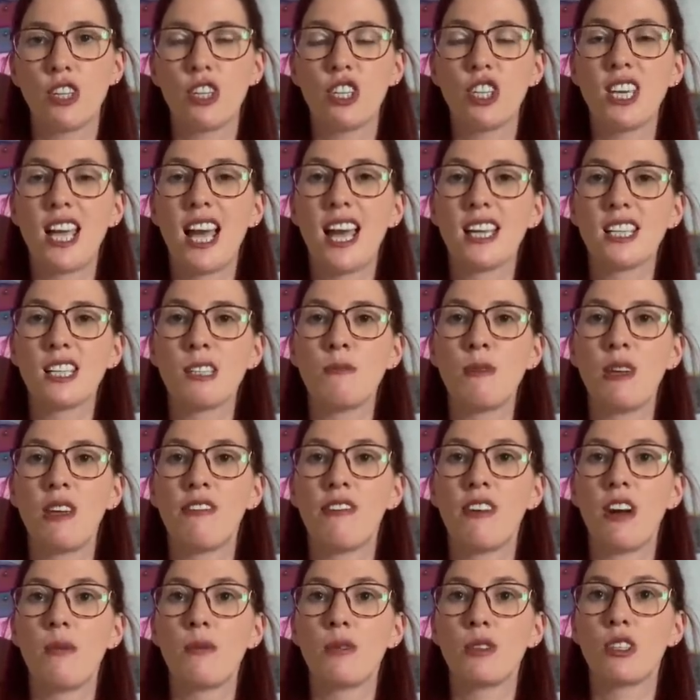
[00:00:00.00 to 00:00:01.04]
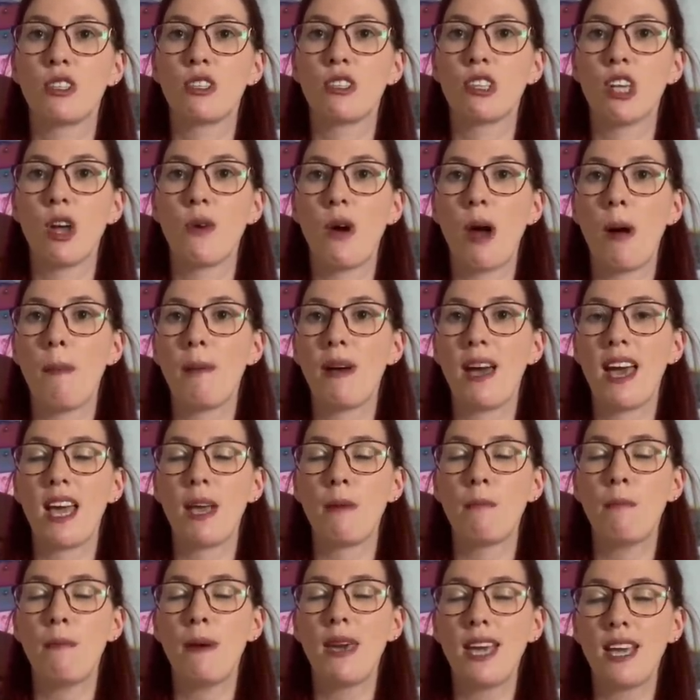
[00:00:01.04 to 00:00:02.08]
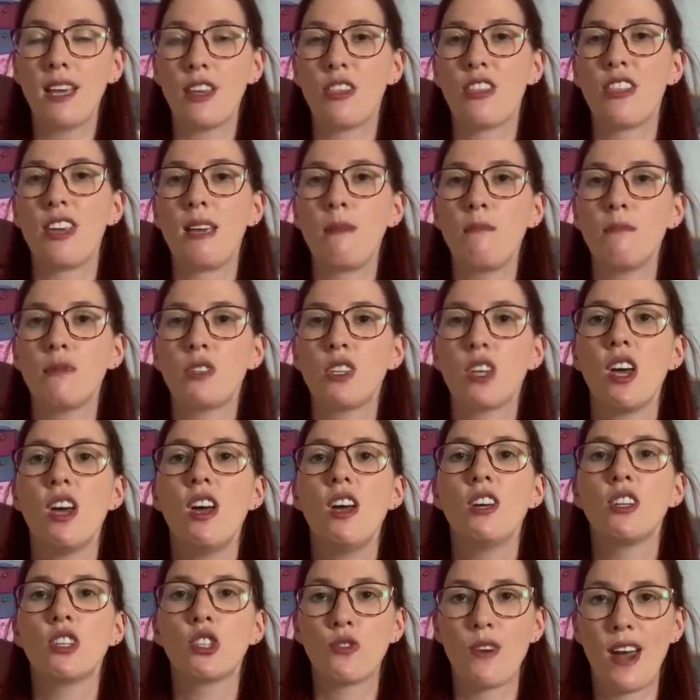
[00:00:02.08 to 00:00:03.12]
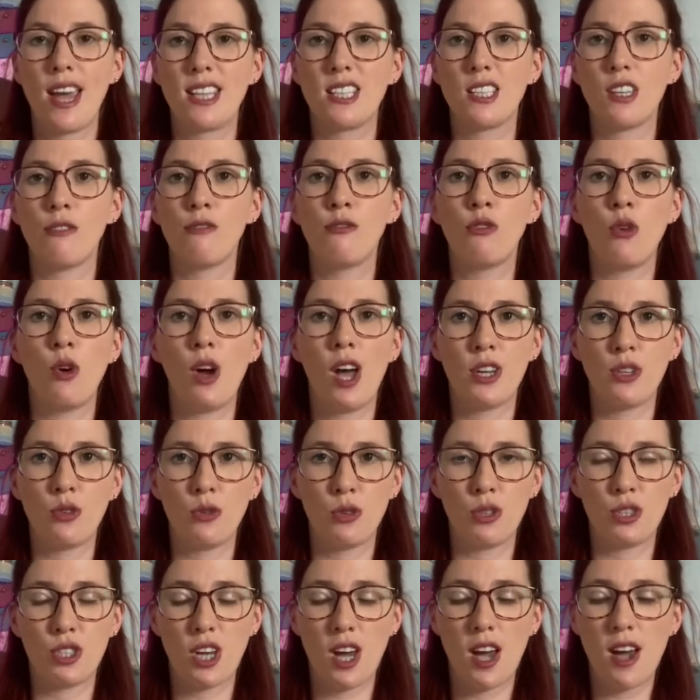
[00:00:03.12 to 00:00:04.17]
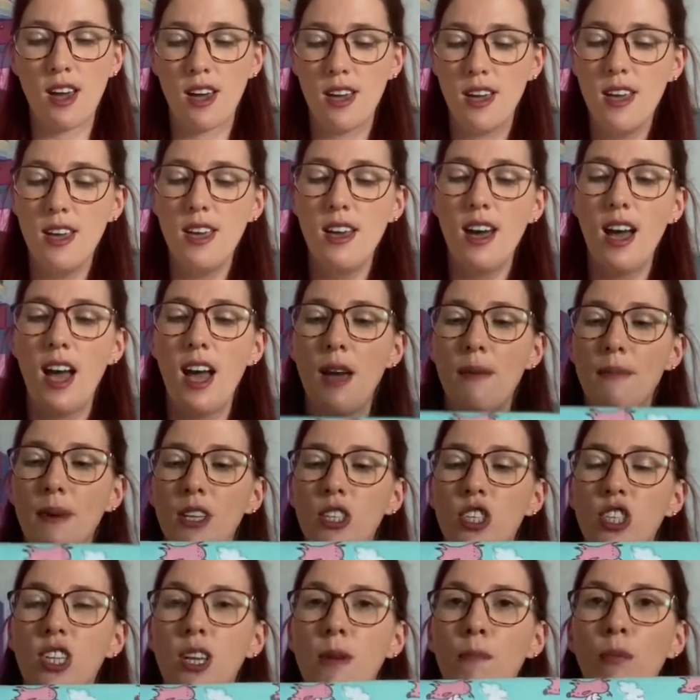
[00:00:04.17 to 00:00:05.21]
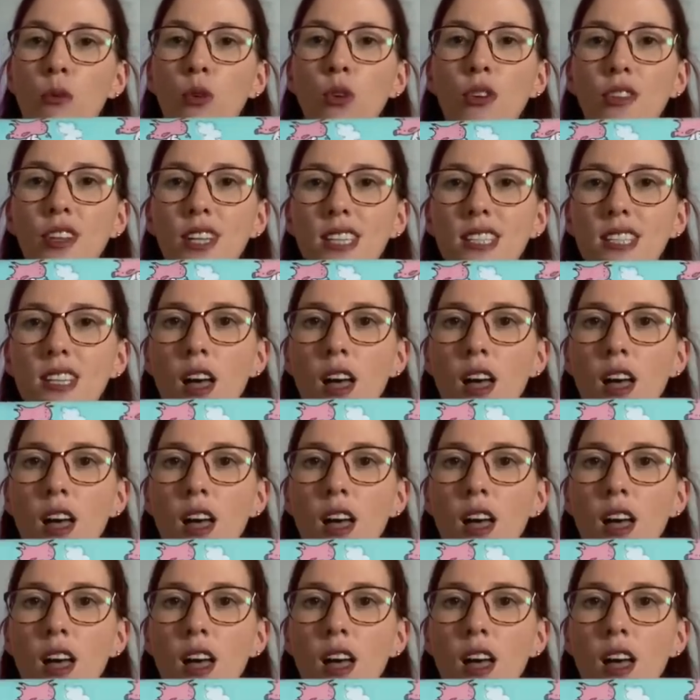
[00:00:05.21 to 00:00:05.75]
So she asked me if I would sew up a pig themed dress for her daughter. And she bought this